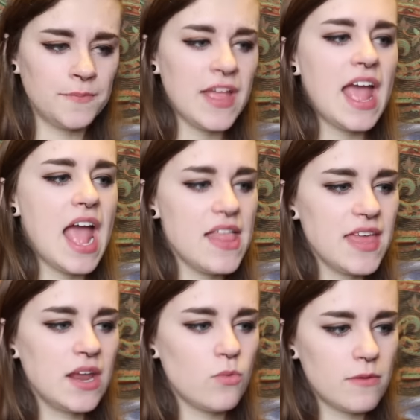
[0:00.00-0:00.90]
And
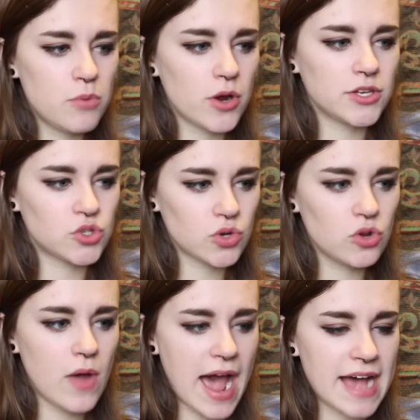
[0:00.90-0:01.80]
then at one point,
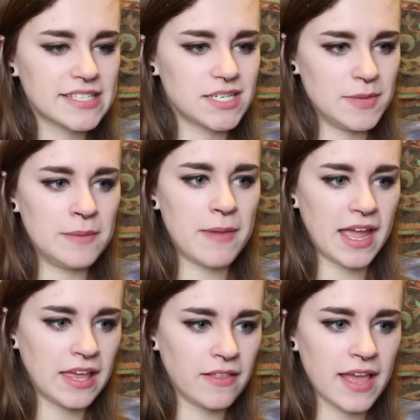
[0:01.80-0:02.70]
Drew asked me and Becky,